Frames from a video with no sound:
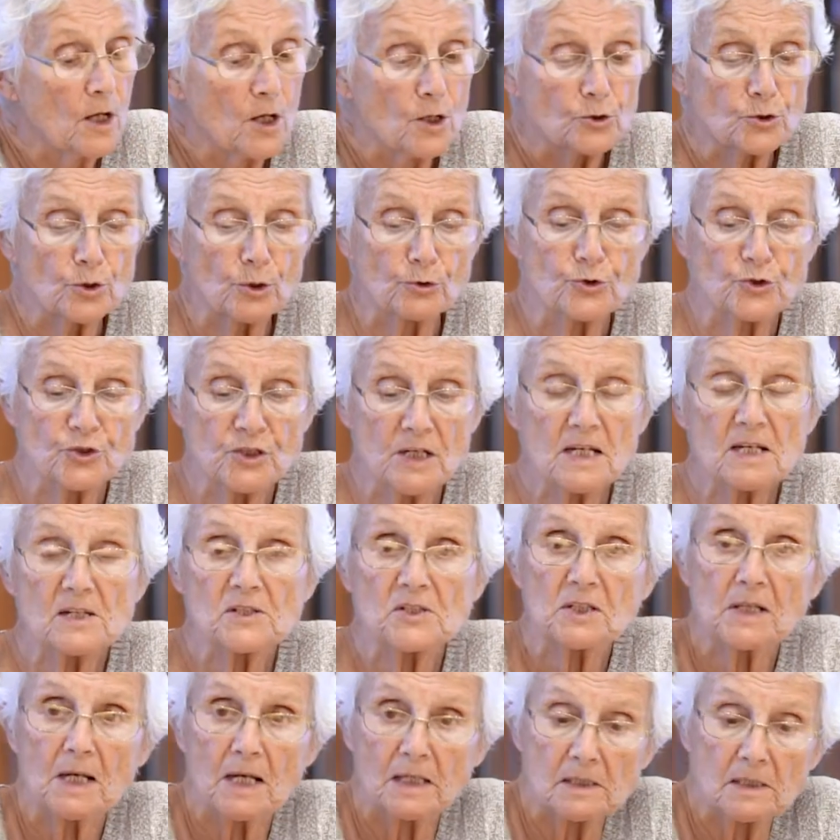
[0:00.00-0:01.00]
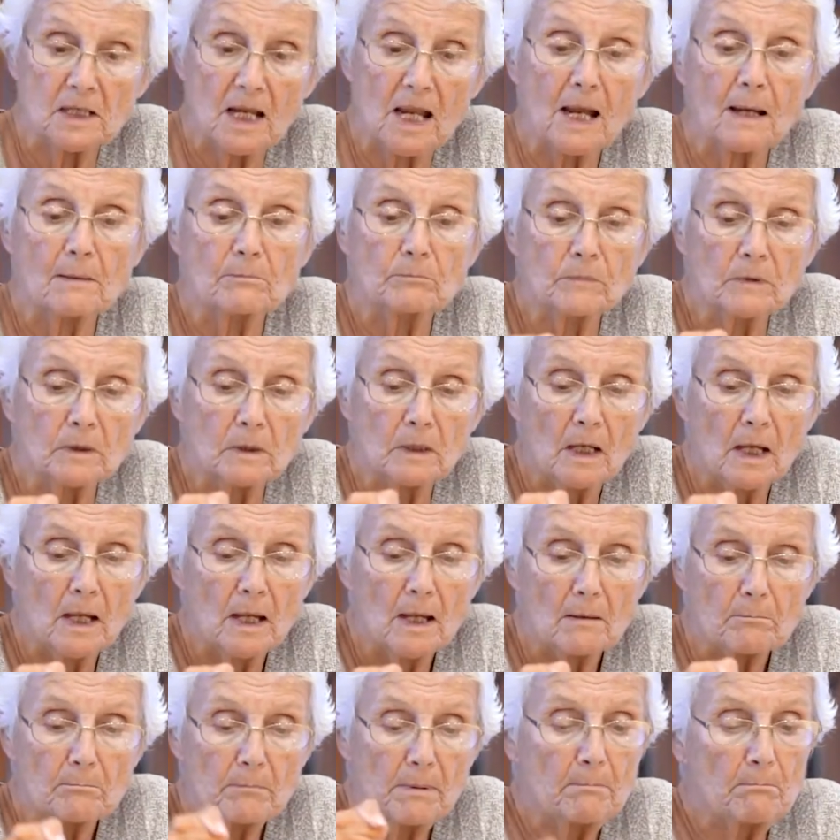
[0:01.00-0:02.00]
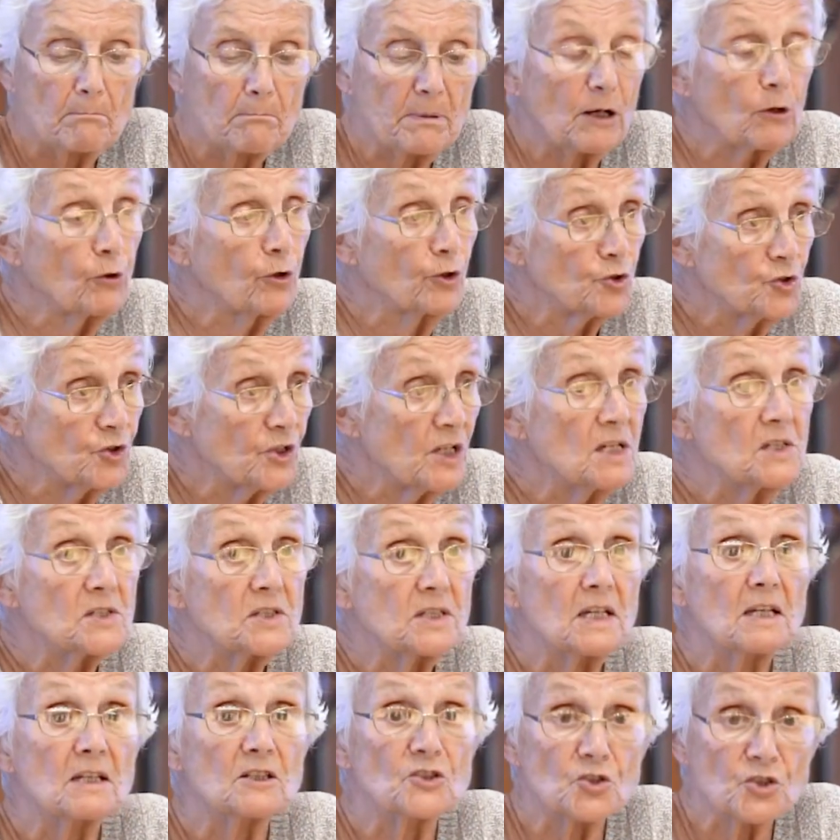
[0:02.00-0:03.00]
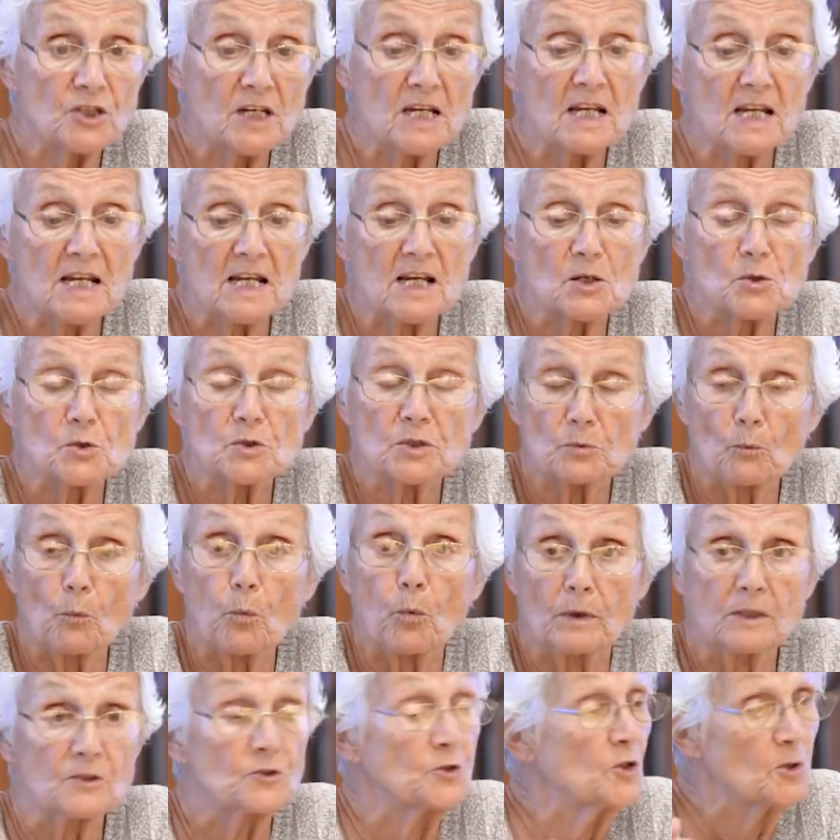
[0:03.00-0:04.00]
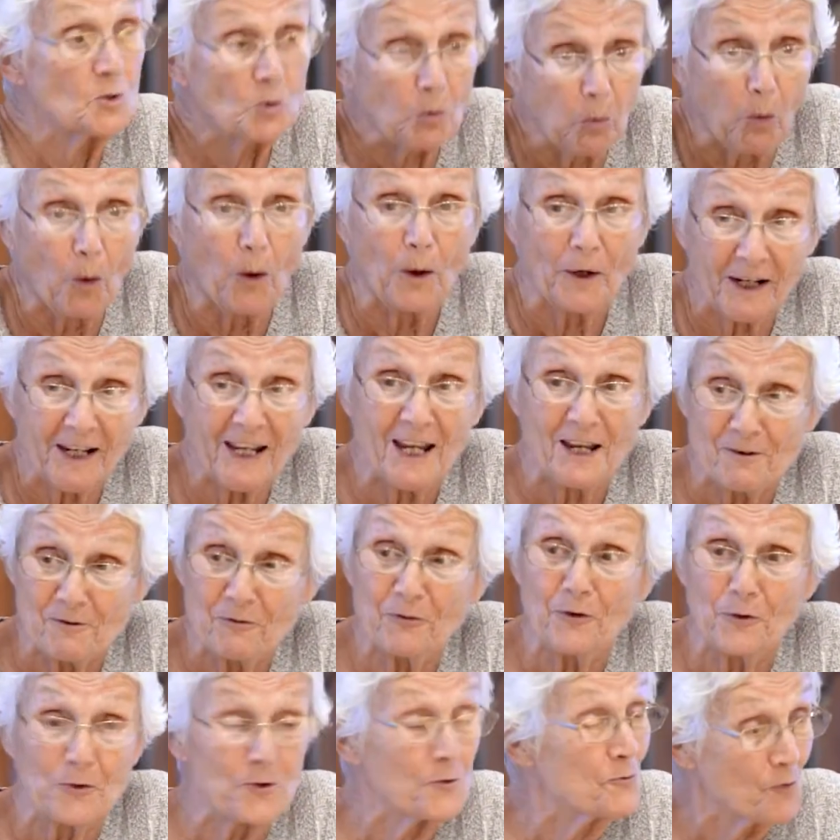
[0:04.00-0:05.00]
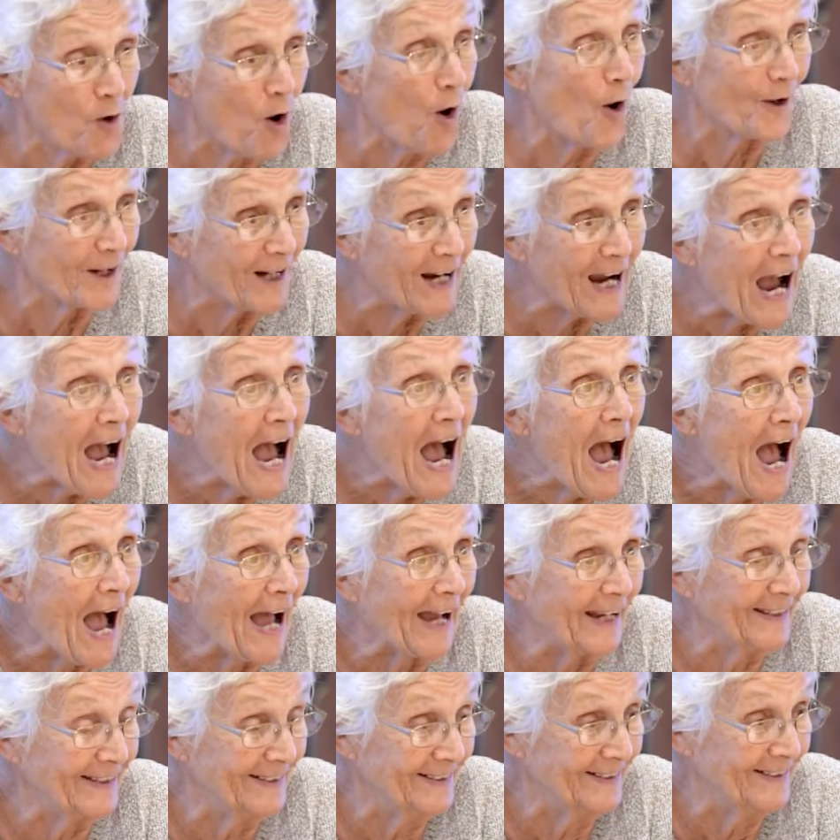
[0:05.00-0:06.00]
So she is condemned because she's working for the wrong God.